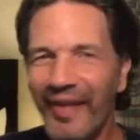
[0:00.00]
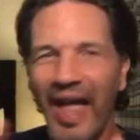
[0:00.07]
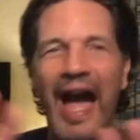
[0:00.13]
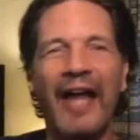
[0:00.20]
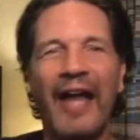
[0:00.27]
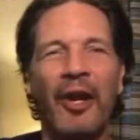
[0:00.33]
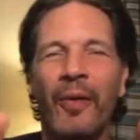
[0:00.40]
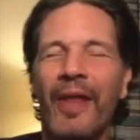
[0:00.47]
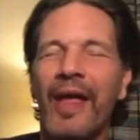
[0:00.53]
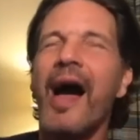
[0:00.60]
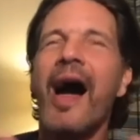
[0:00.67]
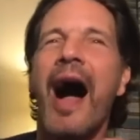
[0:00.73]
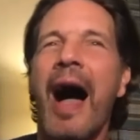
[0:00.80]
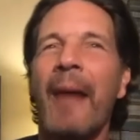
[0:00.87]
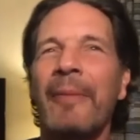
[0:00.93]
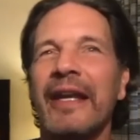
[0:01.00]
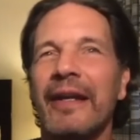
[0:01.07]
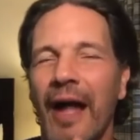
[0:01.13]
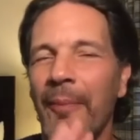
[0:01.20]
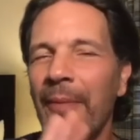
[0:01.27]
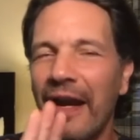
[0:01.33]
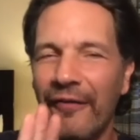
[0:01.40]
I mean,
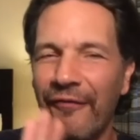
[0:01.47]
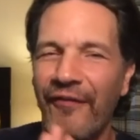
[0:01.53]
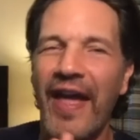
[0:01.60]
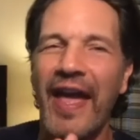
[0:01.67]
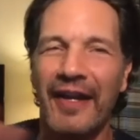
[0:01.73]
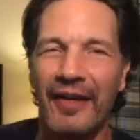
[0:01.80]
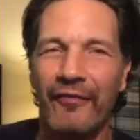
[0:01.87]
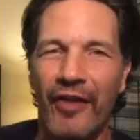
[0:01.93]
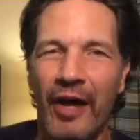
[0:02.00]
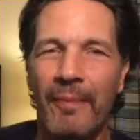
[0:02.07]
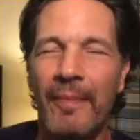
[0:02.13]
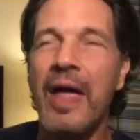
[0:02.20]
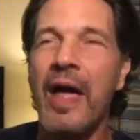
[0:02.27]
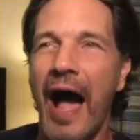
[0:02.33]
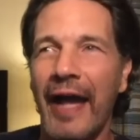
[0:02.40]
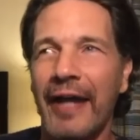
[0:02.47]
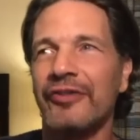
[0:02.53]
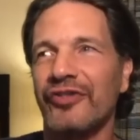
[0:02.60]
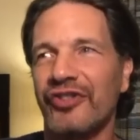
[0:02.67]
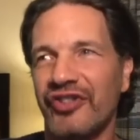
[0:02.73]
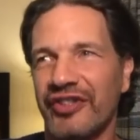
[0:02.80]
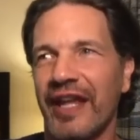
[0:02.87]
I'm not a fan of them. I
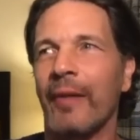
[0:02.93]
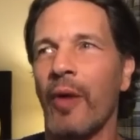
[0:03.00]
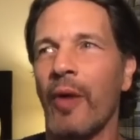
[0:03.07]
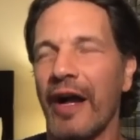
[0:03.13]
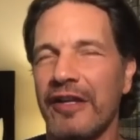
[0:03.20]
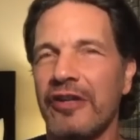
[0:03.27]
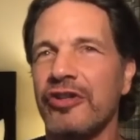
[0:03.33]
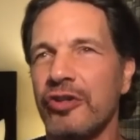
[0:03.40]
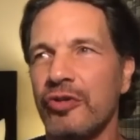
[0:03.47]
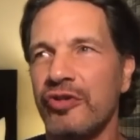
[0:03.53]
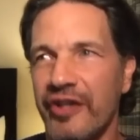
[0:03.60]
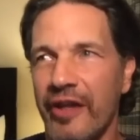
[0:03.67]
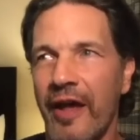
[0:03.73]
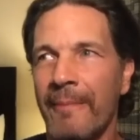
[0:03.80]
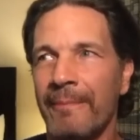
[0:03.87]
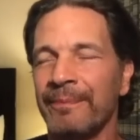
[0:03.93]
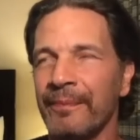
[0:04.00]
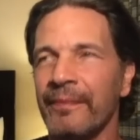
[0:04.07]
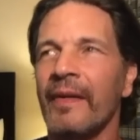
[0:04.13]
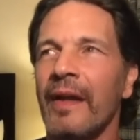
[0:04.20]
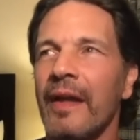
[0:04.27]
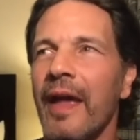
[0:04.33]
understand why you use them,
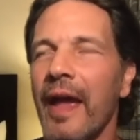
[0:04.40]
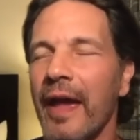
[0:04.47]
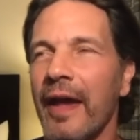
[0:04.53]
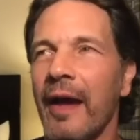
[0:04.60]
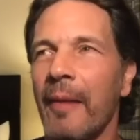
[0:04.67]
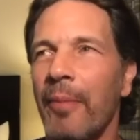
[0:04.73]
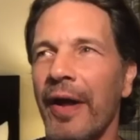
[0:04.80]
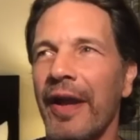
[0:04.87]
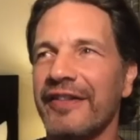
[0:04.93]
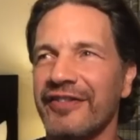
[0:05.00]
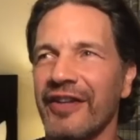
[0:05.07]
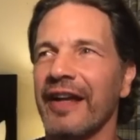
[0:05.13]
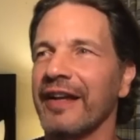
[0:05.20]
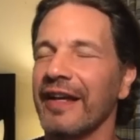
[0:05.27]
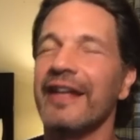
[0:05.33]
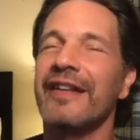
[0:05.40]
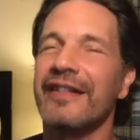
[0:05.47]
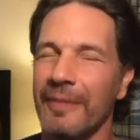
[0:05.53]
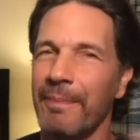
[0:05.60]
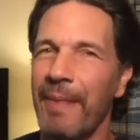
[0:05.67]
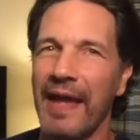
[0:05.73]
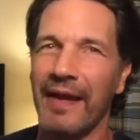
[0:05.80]
but it's like, it is
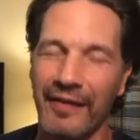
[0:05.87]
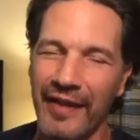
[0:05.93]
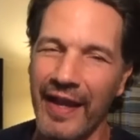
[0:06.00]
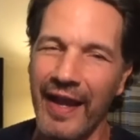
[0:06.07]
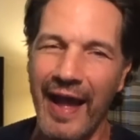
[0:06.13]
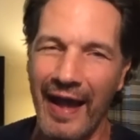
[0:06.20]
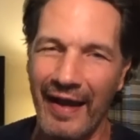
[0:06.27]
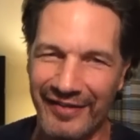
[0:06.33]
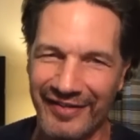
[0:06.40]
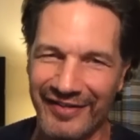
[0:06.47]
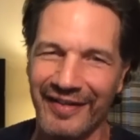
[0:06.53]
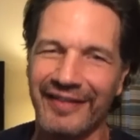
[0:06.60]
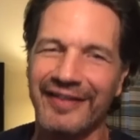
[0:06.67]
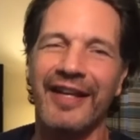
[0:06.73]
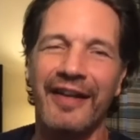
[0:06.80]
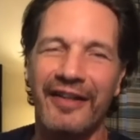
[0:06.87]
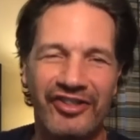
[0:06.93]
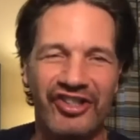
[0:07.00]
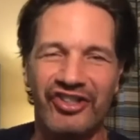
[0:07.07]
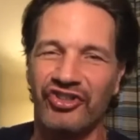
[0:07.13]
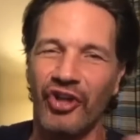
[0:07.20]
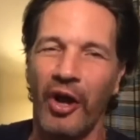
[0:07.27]
a pain in the ass. It's like, can I
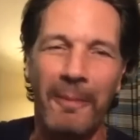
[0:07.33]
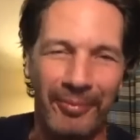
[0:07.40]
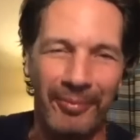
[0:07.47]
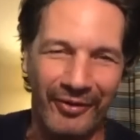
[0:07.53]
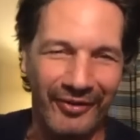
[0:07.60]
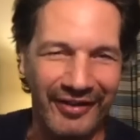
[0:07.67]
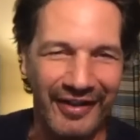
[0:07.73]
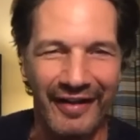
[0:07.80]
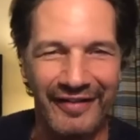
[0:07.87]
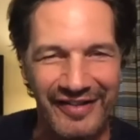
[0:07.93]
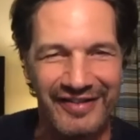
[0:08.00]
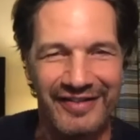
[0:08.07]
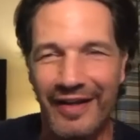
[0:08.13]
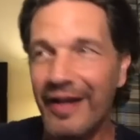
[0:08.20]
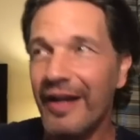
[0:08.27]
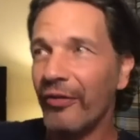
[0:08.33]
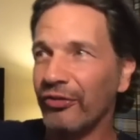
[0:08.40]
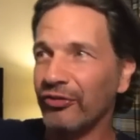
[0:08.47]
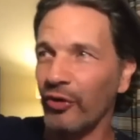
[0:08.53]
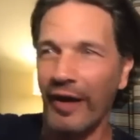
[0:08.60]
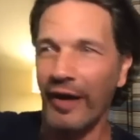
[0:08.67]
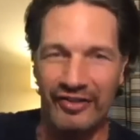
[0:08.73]
just jump, or can I just
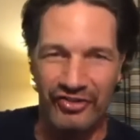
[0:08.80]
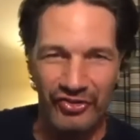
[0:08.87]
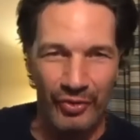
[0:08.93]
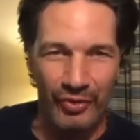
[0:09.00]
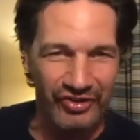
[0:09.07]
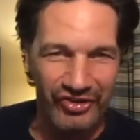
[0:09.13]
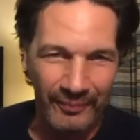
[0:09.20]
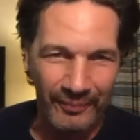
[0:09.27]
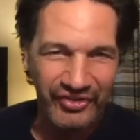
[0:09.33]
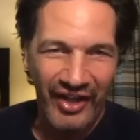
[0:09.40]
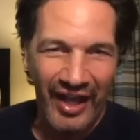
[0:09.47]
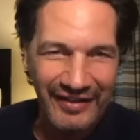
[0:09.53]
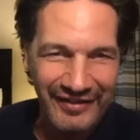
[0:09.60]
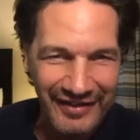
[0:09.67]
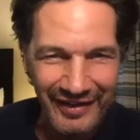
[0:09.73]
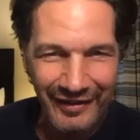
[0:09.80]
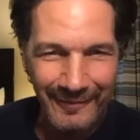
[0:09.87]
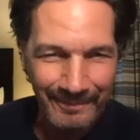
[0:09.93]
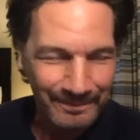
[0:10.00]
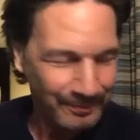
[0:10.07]
try and do a jump sidekick?